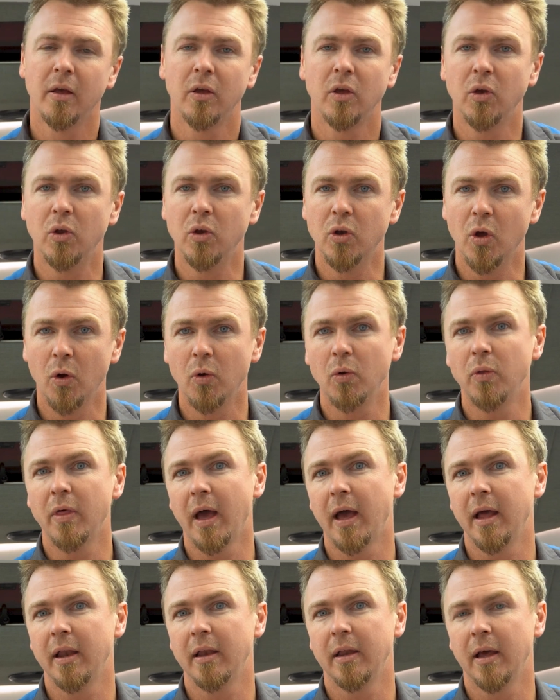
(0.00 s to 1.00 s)
you know
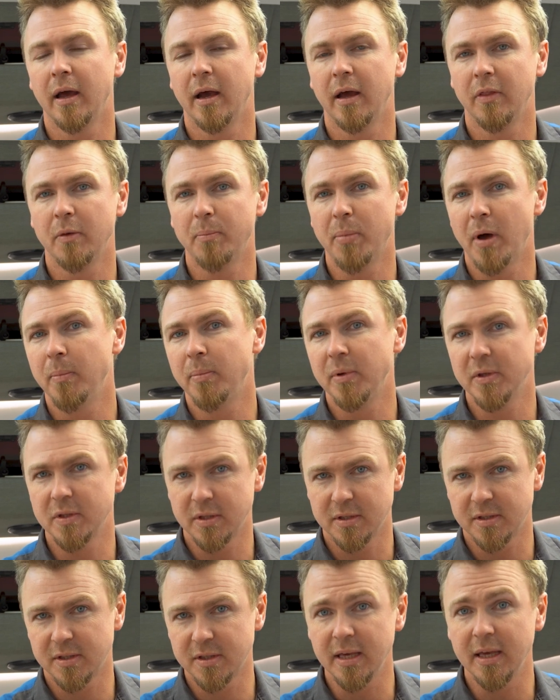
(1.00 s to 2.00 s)
that the pump
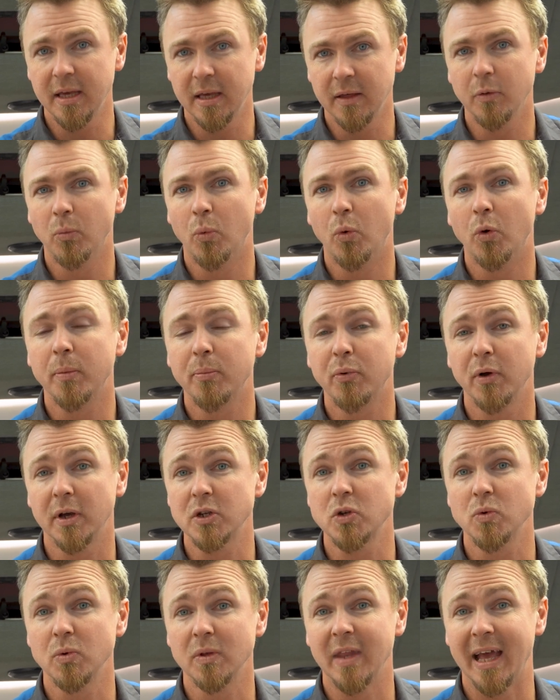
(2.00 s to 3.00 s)
is seeing the water
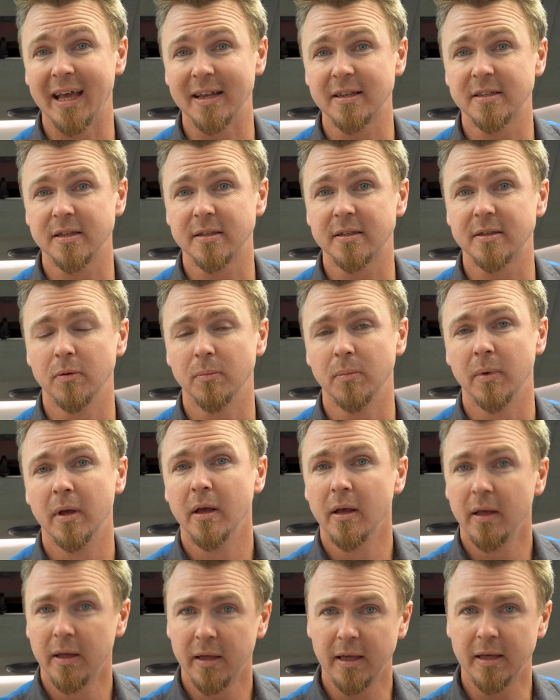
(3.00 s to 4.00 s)
pressure in that system
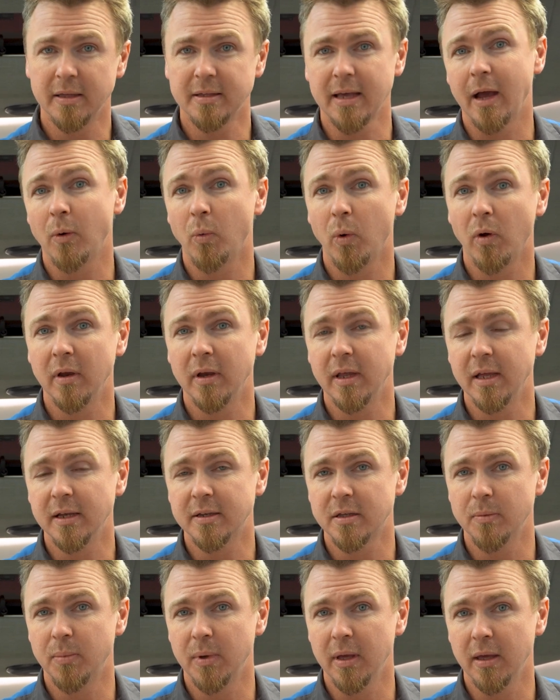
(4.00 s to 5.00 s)
is at where it
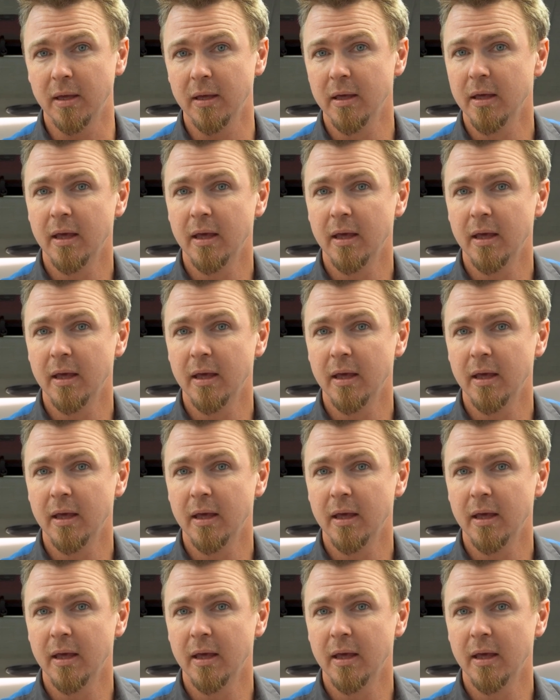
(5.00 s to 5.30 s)
needs to be.